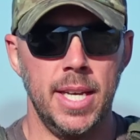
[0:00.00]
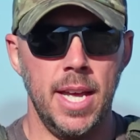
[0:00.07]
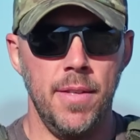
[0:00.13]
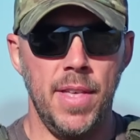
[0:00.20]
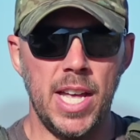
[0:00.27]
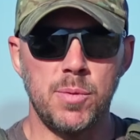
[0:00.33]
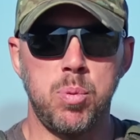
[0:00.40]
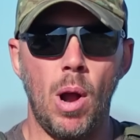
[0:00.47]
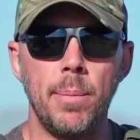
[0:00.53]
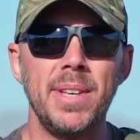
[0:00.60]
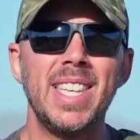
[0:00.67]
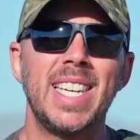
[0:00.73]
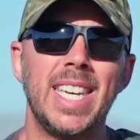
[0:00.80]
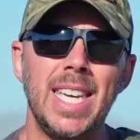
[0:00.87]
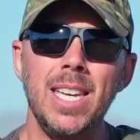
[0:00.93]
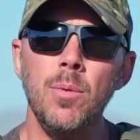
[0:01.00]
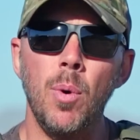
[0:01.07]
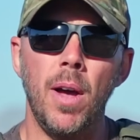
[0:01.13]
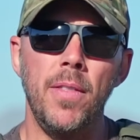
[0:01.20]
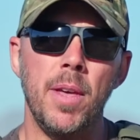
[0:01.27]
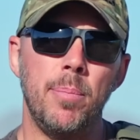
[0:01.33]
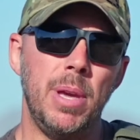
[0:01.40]
That's probably the key
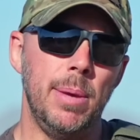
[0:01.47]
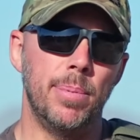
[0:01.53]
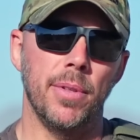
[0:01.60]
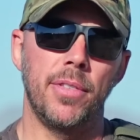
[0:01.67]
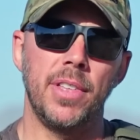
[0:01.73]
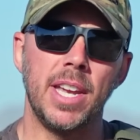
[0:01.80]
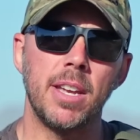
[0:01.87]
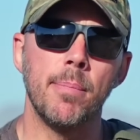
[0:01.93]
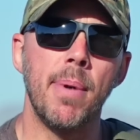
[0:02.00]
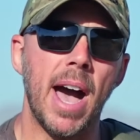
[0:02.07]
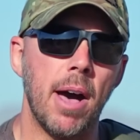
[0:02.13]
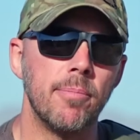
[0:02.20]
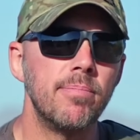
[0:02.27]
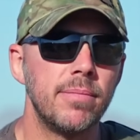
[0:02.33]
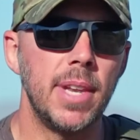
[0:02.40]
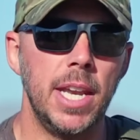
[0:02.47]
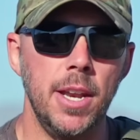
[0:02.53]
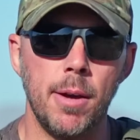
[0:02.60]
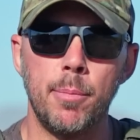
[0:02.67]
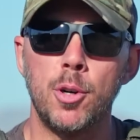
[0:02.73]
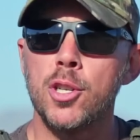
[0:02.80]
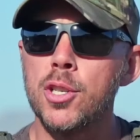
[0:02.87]
one that people think about. And
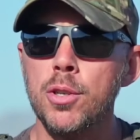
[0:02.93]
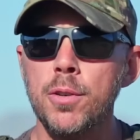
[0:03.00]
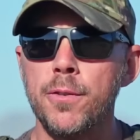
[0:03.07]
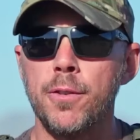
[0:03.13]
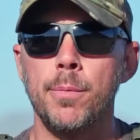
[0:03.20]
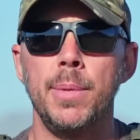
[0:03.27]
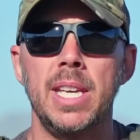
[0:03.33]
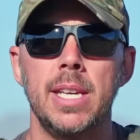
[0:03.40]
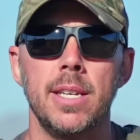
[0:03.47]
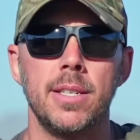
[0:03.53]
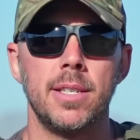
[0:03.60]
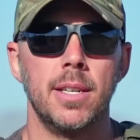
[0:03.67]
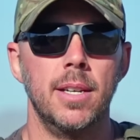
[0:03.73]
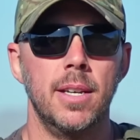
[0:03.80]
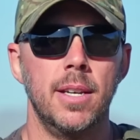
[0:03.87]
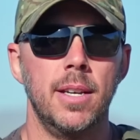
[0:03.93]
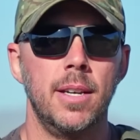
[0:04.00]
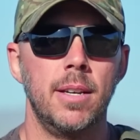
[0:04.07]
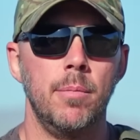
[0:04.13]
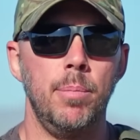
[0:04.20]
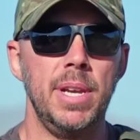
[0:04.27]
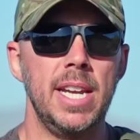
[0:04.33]
number 2 for me is
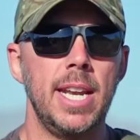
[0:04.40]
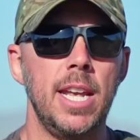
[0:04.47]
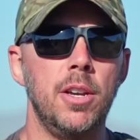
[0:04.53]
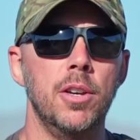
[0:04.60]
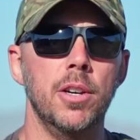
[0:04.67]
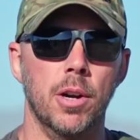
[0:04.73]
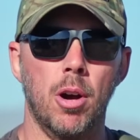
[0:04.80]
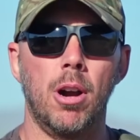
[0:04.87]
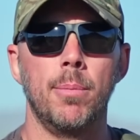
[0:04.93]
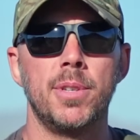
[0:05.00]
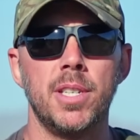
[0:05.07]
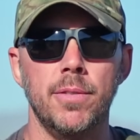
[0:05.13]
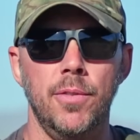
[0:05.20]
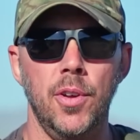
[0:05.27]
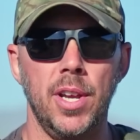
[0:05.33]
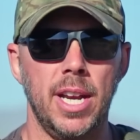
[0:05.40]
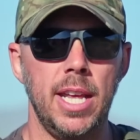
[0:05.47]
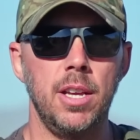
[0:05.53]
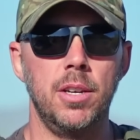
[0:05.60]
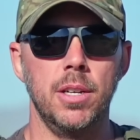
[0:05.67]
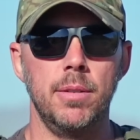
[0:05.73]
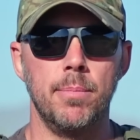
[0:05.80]
being a good armed civilian,
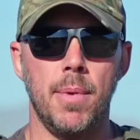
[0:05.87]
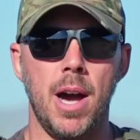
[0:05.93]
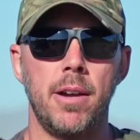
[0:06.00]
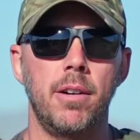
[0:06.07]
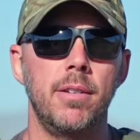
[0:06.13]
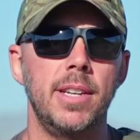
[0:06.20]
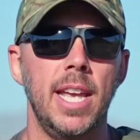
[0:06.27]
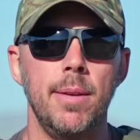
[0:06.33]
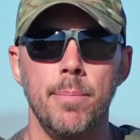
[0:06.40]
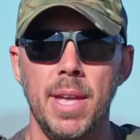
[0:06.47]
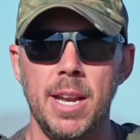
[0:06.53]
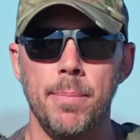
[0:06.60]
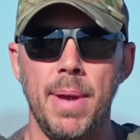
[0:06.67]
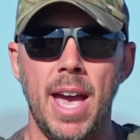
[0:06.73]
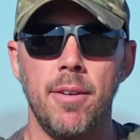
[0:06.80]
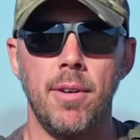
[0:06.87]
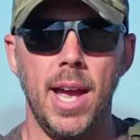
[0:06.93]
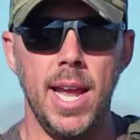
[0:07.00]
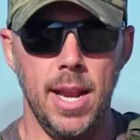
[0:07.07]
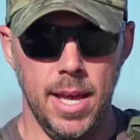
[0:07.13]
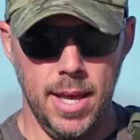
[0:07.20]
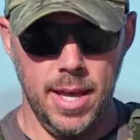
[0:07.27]
a good modern day Minuteman,
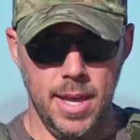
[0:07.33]
right?